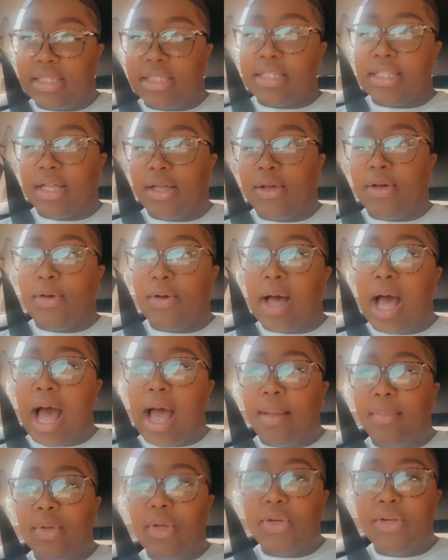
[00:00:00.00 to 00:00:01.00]
So
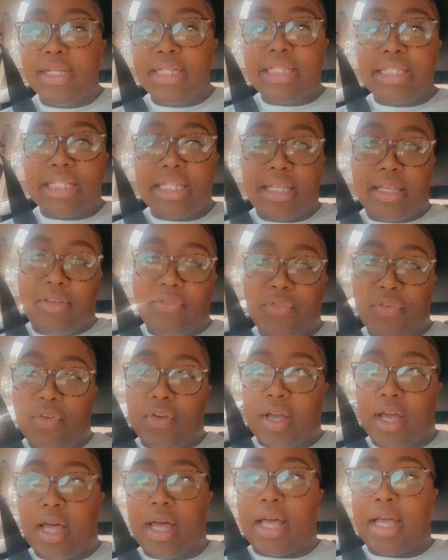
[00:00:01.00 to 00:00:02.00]
I'm going to give you
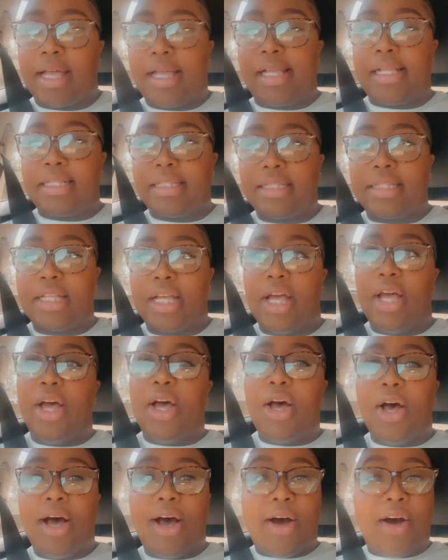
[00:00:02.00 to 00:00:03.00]
guys
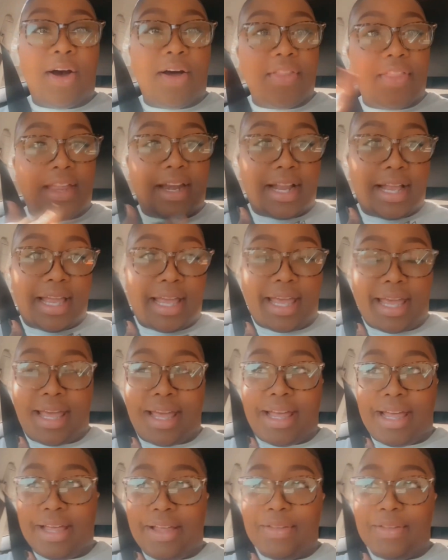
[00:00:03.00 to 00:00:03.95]
all that I have.